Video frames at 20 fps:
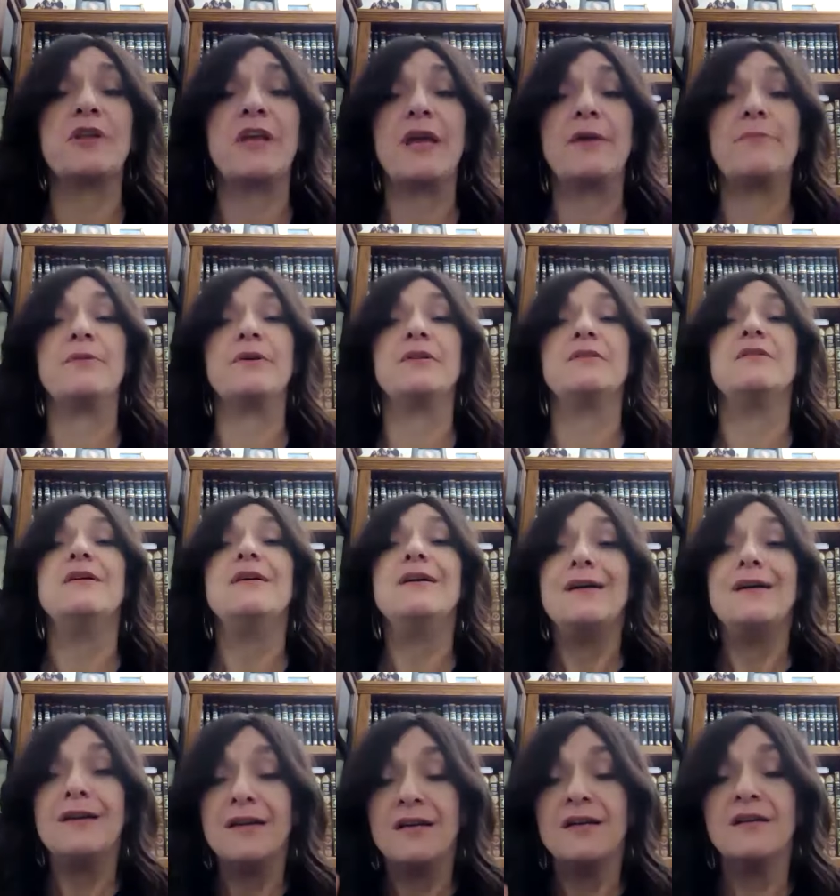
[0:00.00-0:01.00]
happen.
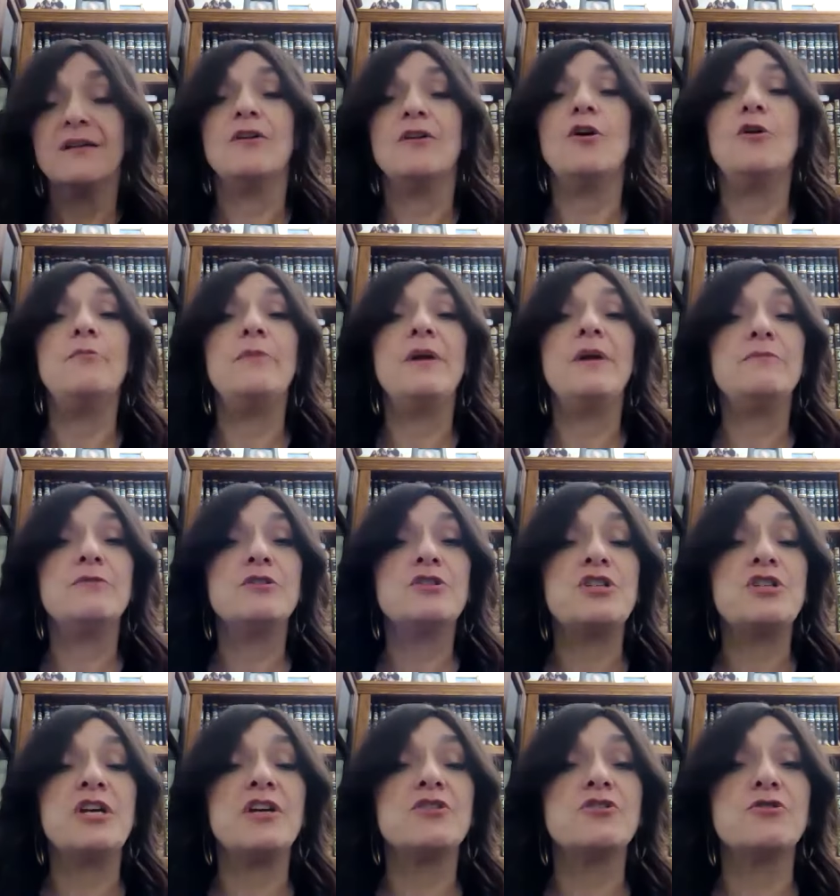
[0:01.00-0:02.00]
Omen
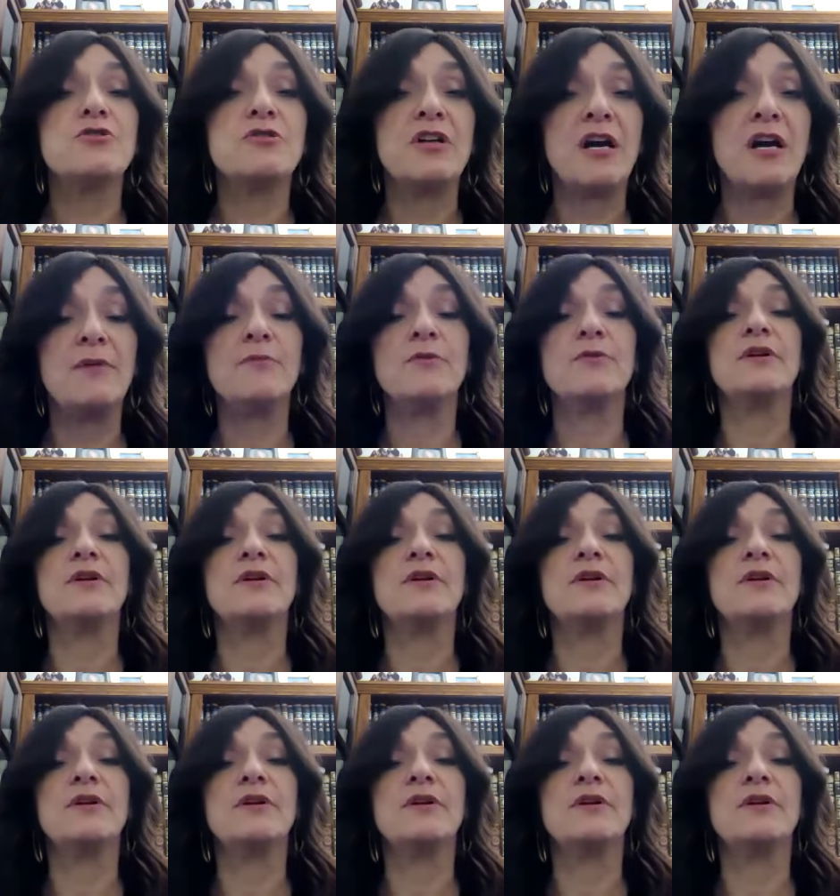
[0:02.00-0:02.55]
Mashiach should come